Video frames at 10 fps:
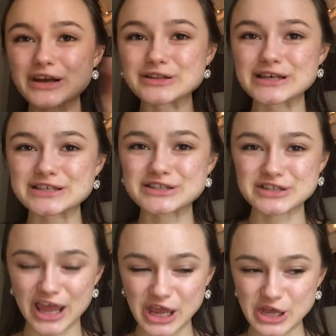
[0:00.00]
the
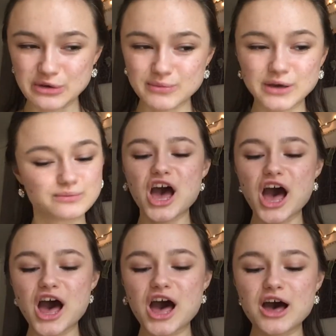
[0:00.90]
same.
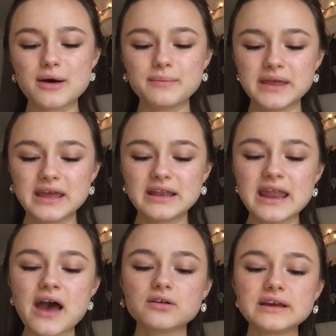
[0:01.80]

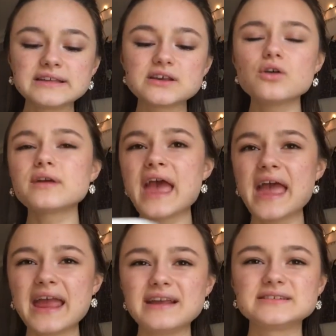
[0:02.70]
Now it's
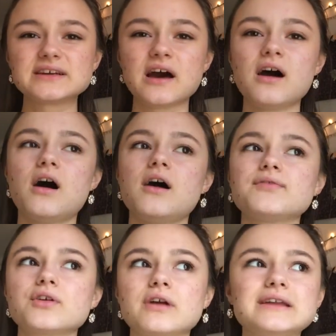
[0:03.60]
okay to cut off
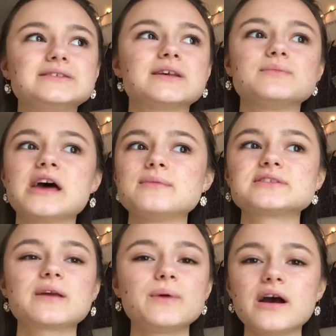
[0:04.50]
the grain sometimes,
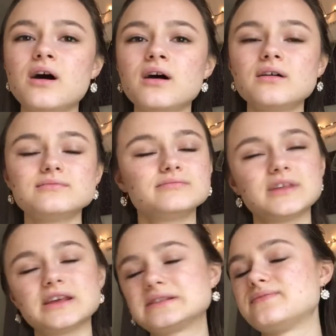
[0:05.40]
like
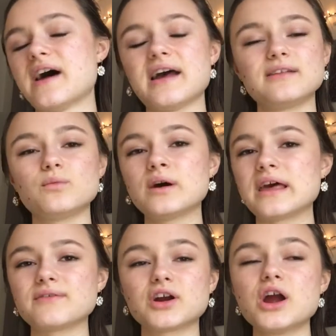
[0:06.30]
it's fine,
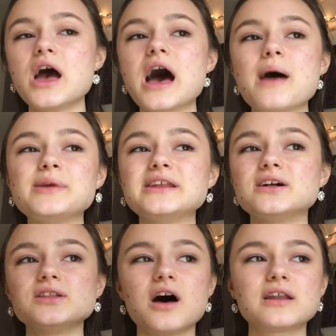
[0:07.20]
whatever. I mean, a
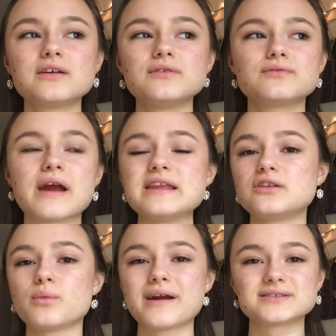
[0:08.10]
lot of
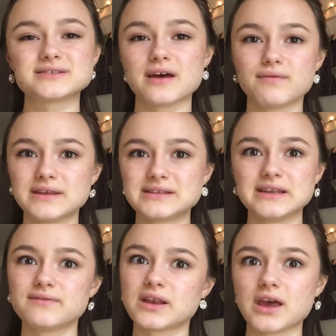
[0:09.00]
ready-to-wear stuff isn't
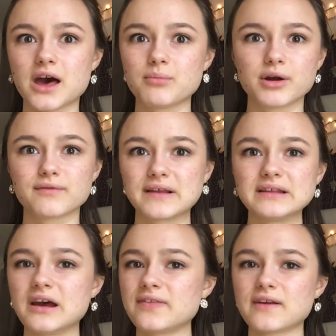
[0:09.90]
even cut perfectly
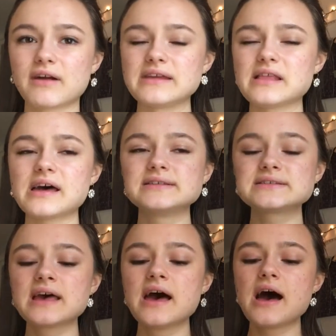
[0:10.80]
on the grain lines.
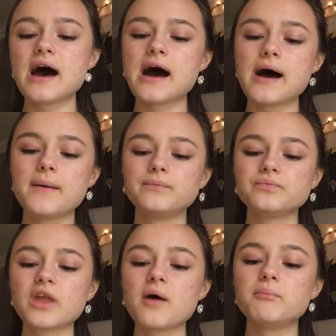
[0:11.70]

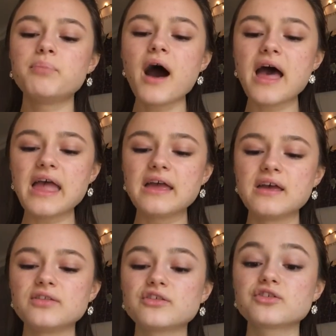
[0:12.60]
But
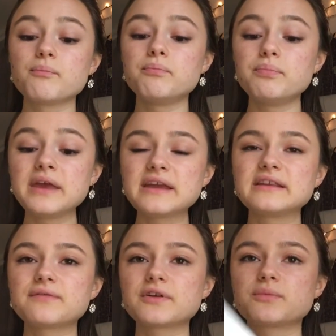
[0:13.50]
there's a big
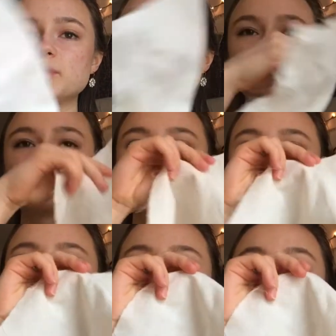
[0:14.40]
difference between cutting on the